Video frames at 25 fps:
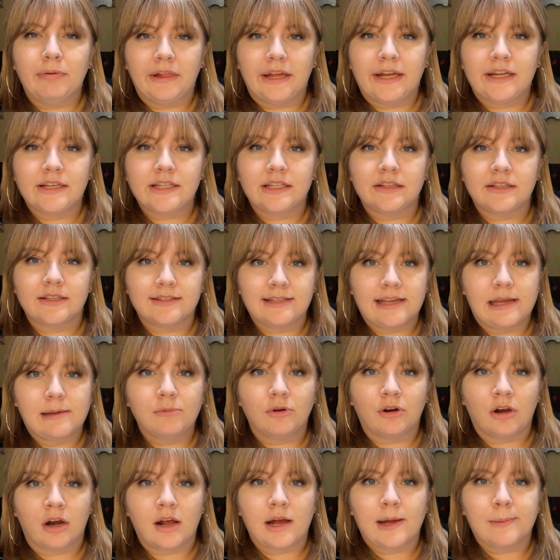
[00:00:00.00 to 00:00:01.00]
planting the same
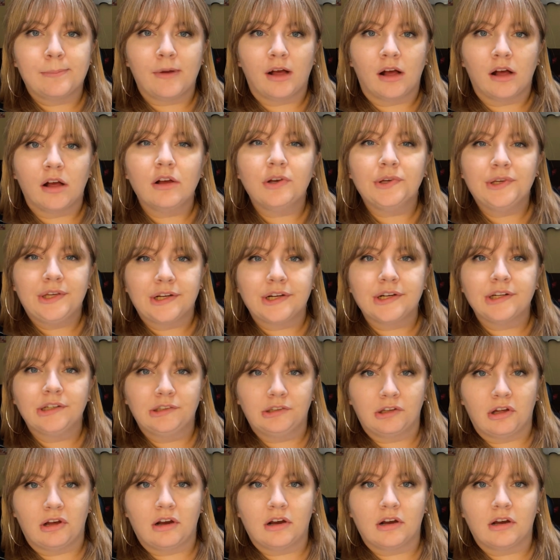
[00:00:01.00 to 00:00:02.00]
crop all year
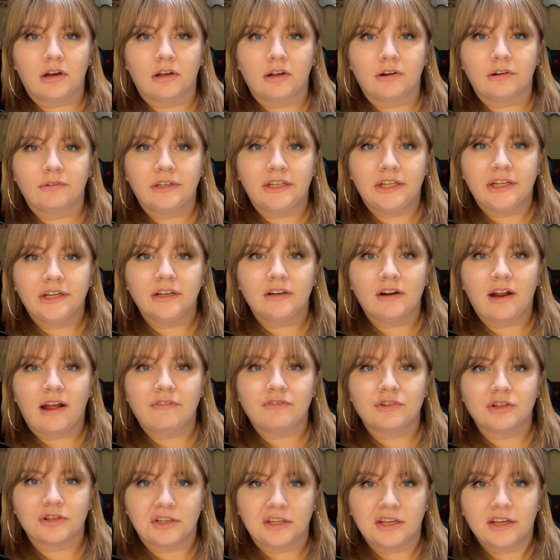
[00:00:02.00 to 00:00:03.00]
long, year
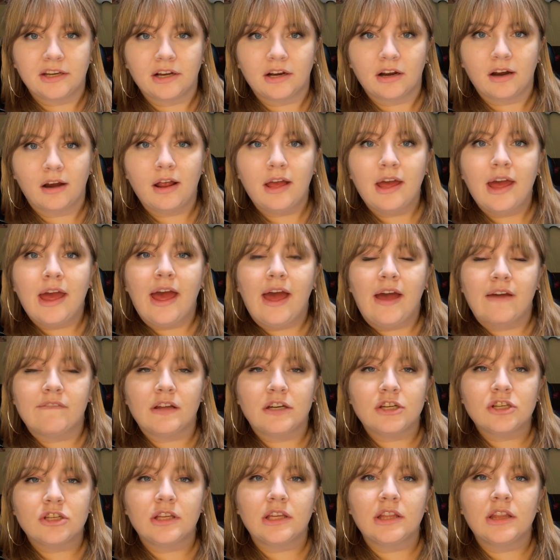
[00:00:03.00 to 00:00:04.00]
after year,
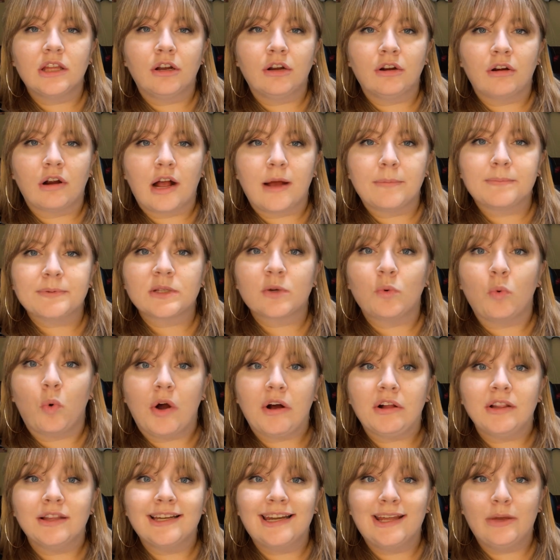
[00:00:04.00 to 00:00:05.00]
eventually the crop's
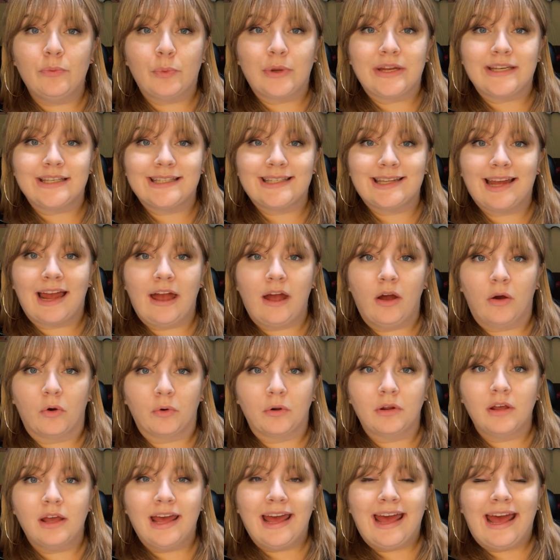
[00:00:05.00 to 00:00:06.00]
quality went
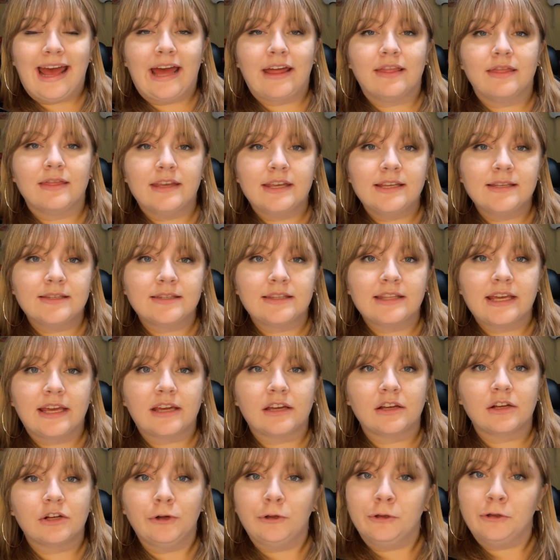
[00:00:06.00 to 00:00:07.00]
down. And this, they
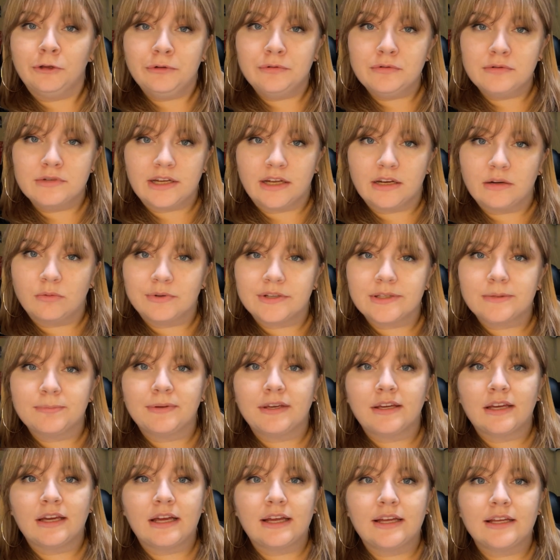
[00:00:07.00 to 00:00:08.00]
concluded, was
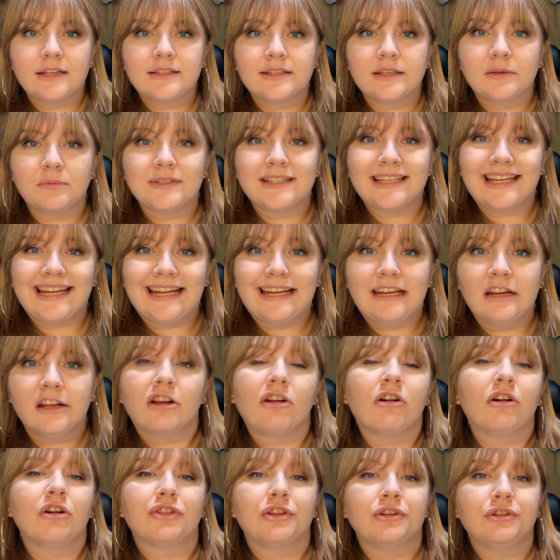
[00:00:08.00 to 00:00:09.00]
because it was eating
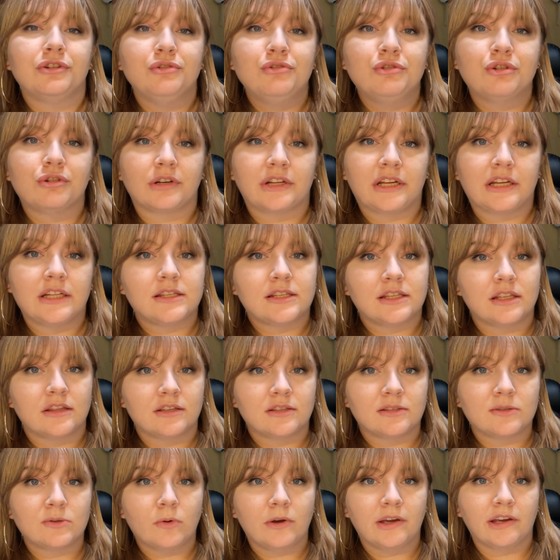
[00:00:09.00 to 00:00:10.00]
all the nutrients in the
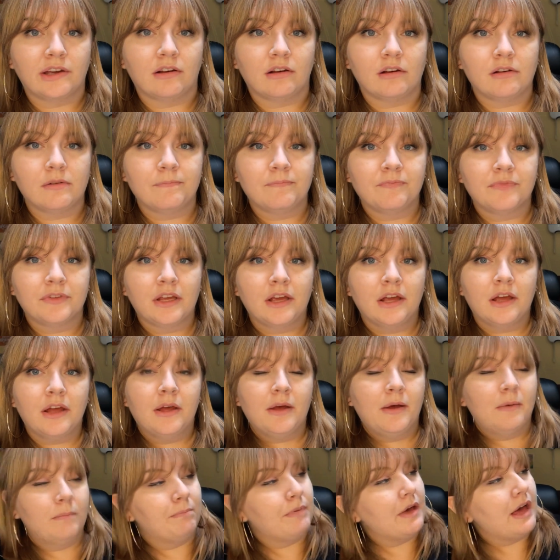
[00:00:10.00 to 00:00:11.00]
soil.
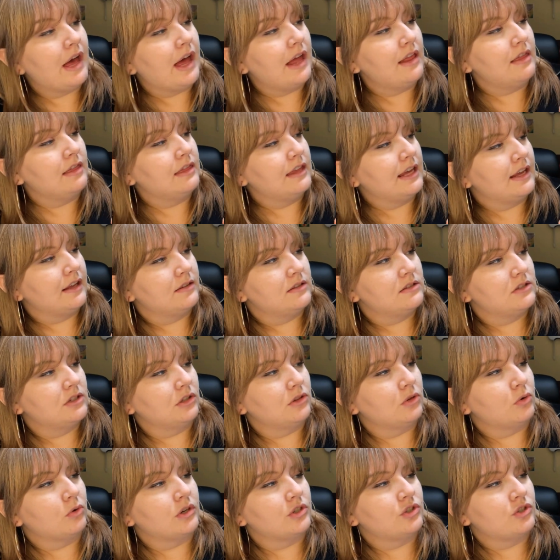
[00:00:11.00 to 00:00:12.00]
But thanks to
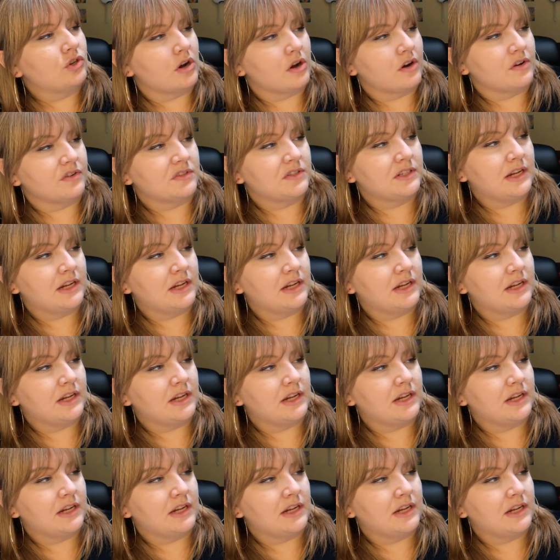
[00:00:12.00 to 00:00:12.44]
Lord Charles